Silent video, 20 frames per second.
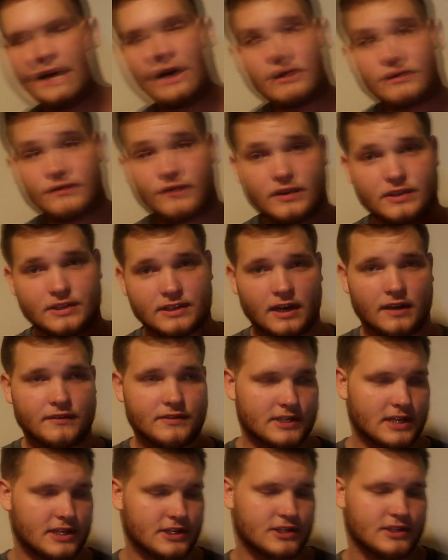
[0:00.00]
Now, as far as the
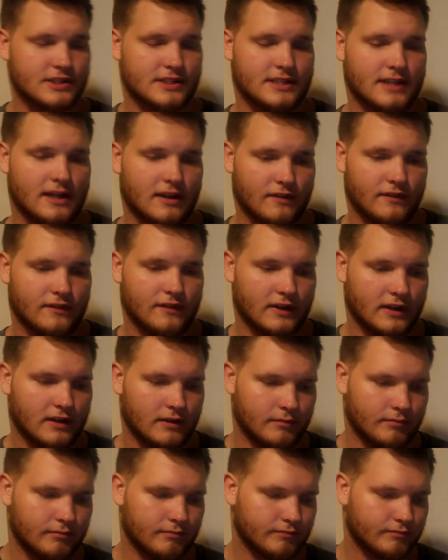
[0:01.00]
conversation itself,
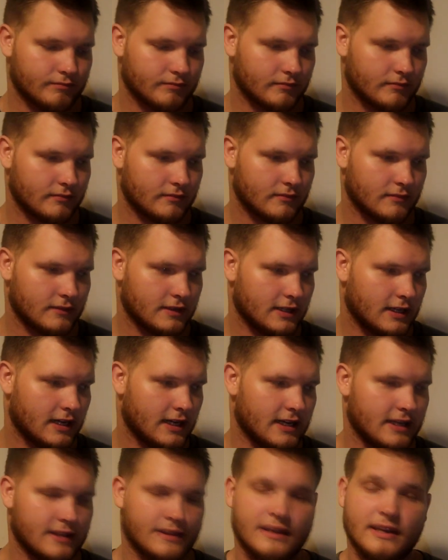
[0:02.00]

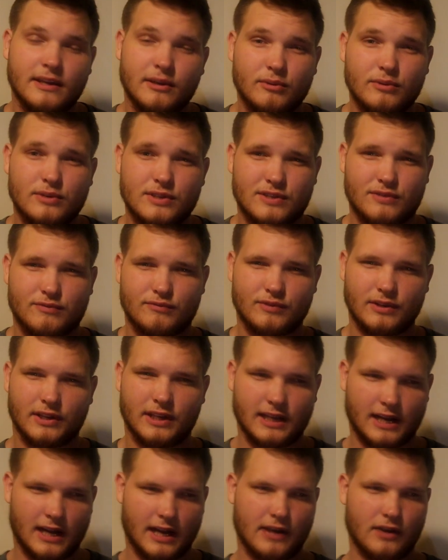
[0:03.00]
I think it was
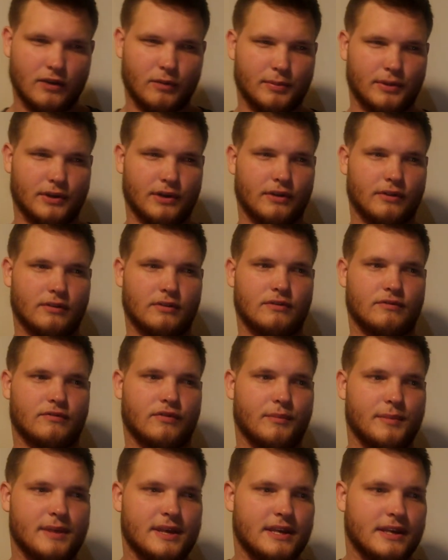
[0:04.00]
really an eye-opener
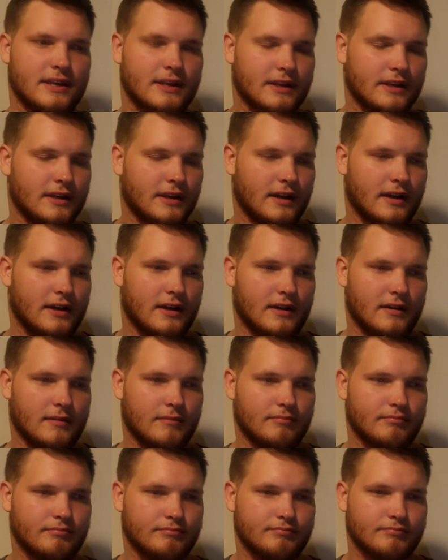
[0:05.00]
for me.
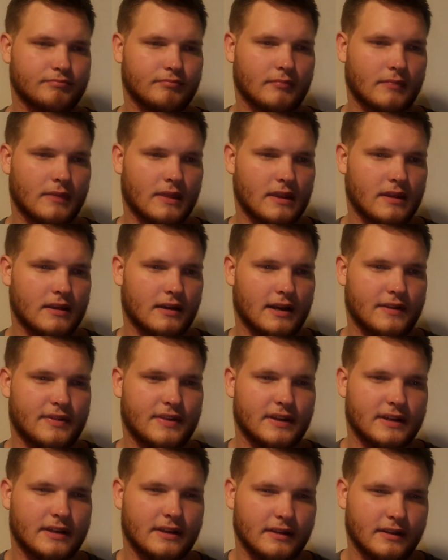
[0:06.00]
I
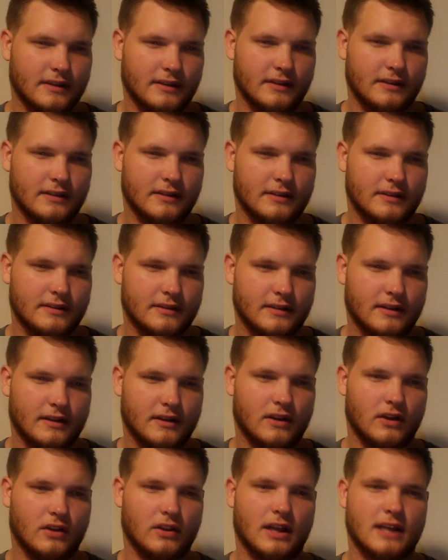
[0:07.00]
think
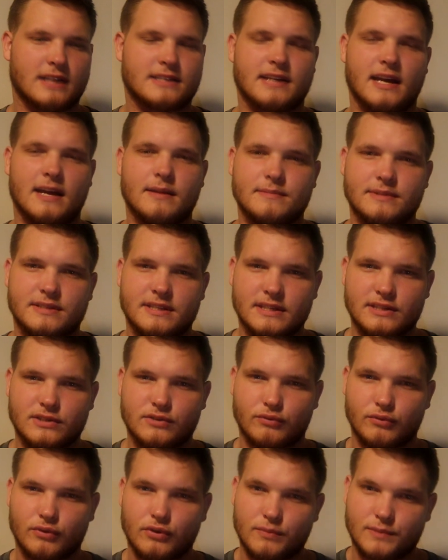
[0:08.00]
a lot of times these
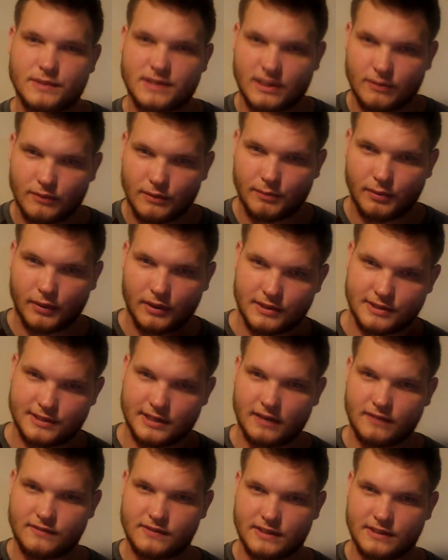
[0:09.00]
groups that we put
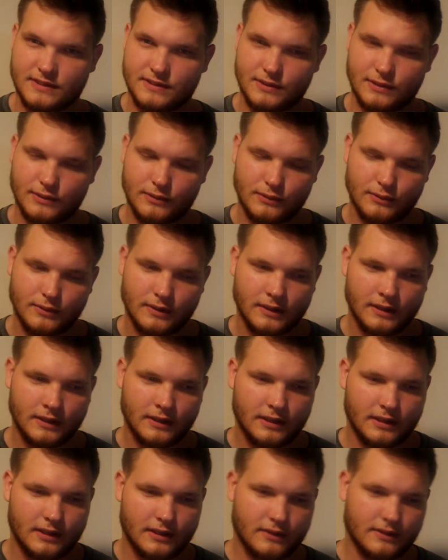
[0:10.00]
ourselves into,
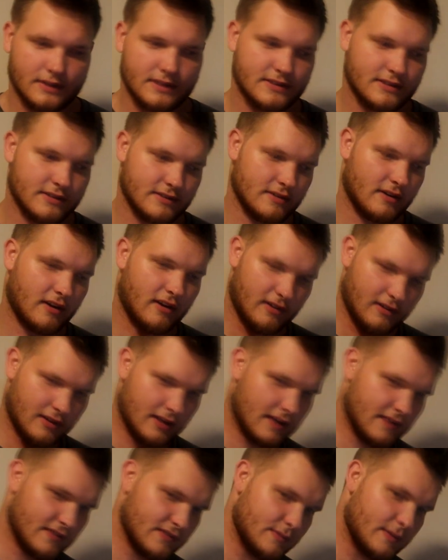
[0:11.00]
these All
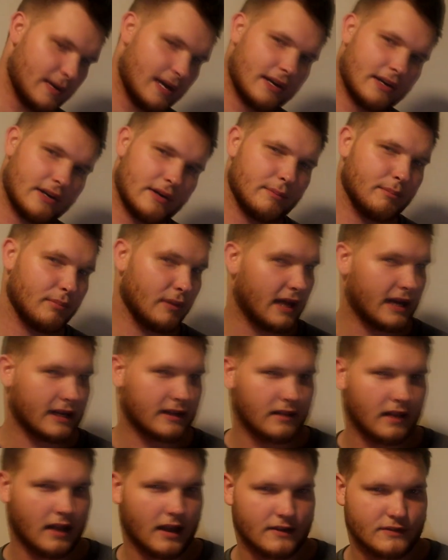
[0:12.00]
Lives Matter,
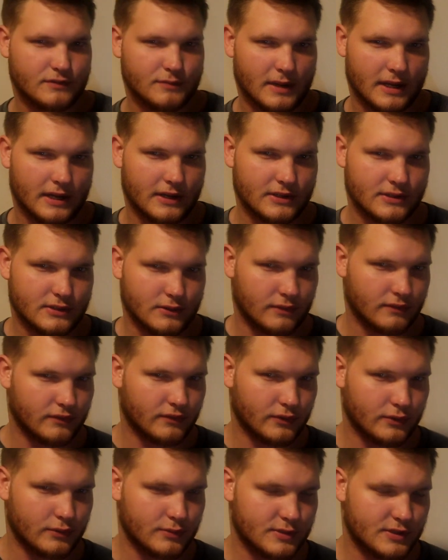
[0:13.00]
Black Lives Matter sort of
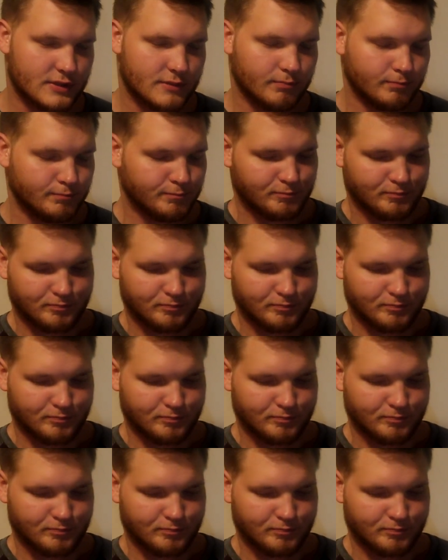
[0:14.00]
groups,